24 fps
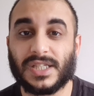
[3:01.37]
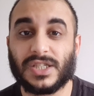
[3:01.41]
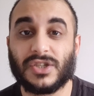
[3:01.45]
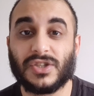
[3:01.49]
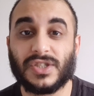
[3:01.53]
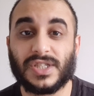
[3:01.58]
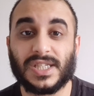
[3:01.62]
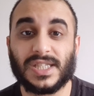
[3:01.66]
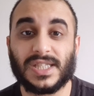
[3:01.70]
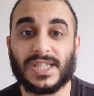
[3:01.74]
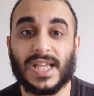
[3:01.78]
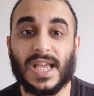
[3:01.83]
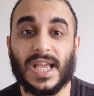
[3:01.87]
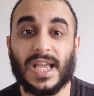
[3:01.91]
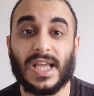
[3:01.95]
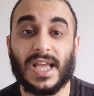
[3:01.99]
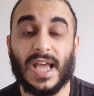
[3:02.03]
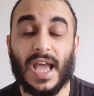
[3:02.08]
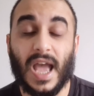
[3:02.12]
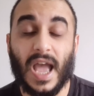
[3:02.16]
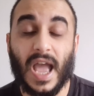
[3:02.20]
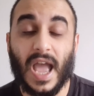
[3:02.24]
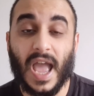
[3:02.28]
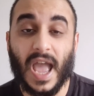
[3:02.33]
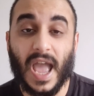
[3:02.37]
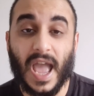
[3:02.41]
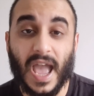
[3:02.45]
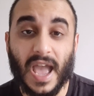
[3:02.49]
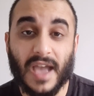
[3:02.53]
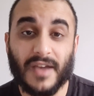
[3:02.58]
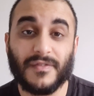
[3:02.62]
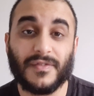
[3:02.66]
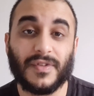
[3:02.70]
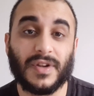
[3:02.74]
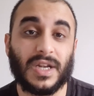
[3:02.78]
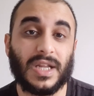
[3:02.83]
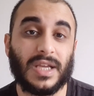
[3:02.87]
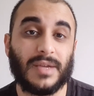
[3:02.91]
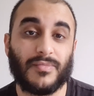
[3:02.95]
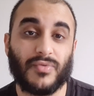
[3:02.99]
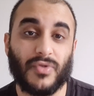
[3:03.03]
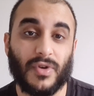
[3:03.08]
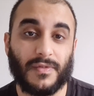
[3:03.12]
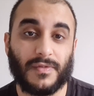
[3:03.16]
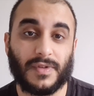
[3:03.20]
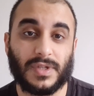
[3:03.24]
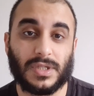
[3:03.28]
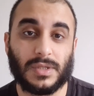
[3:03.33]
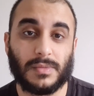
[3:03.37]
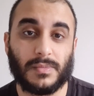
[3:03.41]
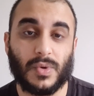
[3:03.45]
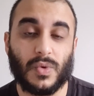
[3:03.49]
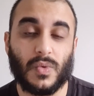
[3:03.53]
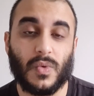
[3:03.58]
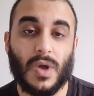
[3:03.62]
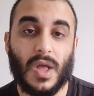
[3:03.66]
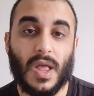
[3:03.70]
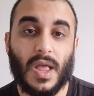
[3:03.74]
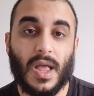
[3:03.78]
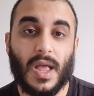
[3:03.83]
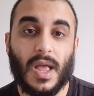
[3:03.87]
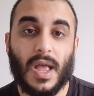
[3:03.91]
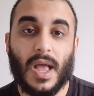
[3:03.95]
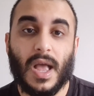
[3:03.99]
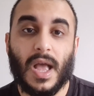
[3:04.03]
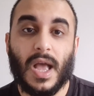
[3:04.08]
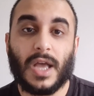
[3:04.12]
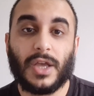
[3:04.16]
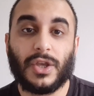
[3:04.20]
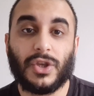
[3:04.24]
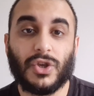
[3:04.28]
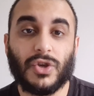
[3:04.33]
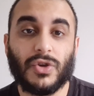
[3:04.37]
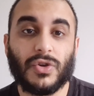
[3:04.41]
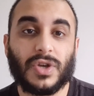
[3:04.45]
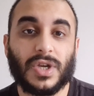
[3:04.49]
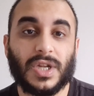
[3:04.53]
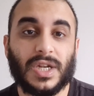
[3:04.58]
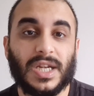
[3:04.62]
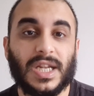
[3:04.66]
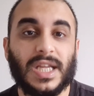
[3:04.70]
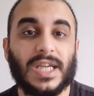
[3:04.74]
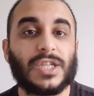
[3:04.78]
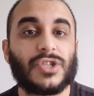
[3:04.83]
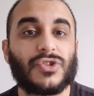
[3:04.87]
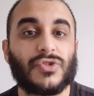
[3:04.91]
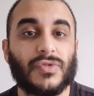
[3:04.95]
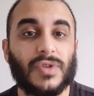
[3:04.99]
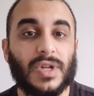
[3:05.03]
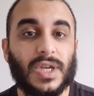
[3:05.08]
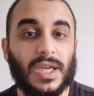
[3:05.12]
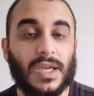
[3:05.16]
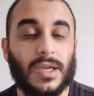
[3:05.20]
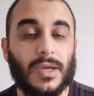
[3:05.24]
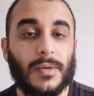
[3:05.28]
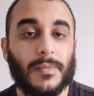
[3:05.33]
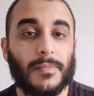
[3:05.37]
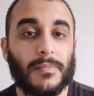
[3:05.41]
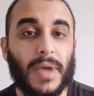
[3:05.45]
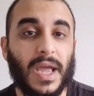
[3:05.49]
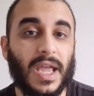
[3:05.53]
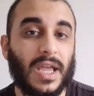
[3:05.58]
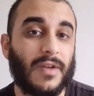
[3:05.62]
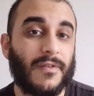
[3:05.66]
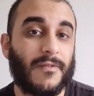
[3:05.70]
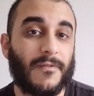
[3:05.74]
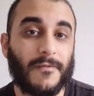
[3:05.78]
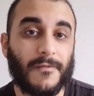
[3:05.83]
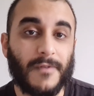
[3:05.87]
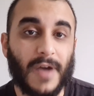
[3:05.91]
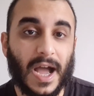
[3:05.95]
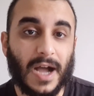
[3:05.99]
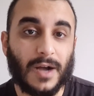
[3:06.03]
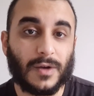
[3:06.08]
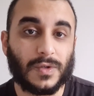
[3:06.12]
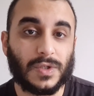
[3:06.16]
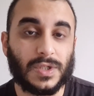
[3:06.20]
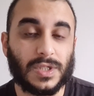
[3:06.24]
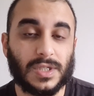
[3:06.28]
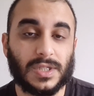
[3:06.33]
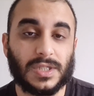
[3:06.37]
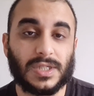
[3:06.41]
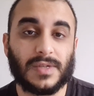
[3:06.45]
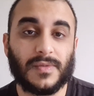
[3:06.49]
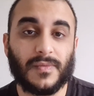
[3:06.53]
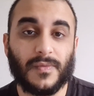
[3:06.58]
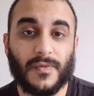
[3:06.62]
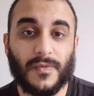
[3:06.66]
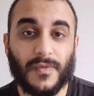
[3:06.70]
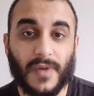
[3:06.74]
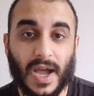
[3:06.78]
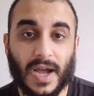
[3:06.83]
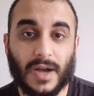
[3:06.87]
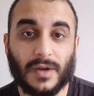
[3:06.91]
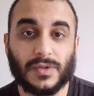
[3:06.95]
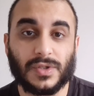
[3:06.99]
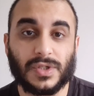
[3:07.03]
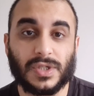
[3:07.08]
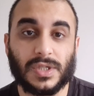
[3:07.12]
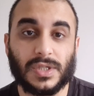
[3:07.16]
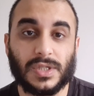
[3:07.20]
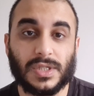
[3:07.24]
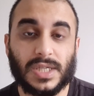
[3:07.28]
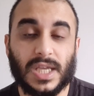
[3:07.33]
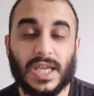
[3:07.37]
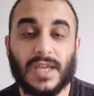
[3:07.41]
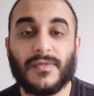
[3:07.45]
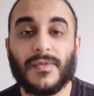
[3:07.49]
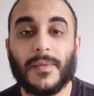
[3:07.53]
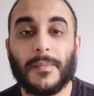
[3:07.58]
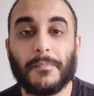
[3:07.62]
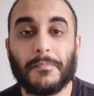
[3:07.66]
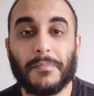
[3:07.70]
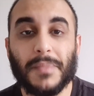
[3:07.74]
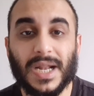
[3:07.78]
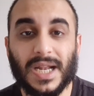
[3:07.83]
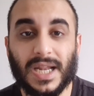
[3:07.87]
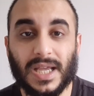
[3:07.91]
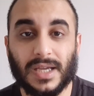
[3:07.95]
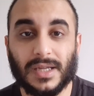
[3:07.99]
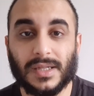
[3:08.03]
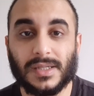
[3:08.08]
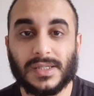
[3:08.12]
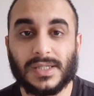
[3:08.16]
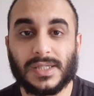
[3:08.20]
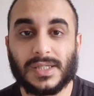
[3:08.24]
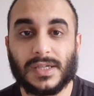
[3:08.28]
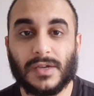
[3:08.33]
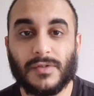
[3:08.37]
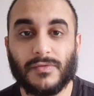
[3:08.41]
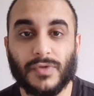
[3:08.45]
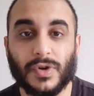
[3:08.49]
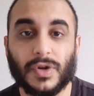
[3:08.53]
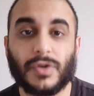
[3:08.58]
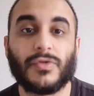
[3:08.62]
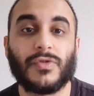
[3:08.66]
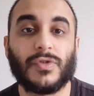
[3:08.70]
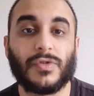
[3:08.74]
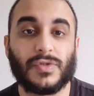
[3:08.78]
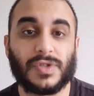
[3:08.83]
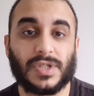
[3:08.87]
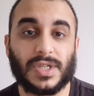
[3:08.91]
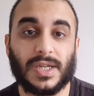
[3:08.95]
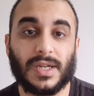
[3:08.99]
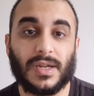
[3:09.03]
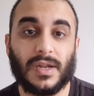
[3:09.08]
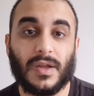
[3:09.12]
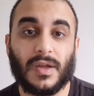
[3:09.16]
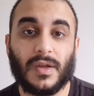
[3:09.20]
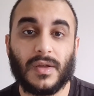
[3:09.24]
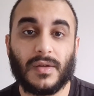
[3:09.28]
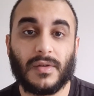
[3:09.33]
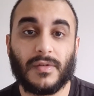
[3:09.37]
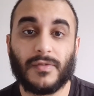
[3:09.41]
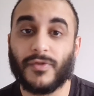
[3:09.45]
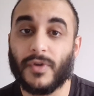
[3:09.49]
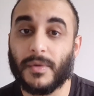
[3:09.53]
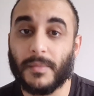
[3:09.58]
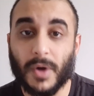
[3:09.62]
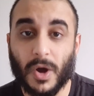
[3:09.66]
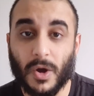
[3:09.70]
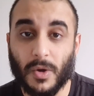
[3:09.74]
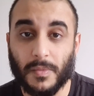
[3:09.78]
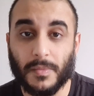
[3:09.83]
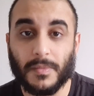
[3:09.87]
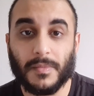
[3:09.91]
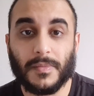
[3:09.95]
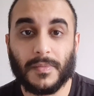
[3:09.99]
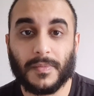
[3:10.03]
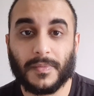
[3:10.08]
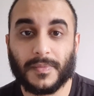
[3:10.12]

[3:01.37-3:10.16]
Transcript: is because it's heavily profitable. You can literally make thousands and thousands, even millions, recruiting from home.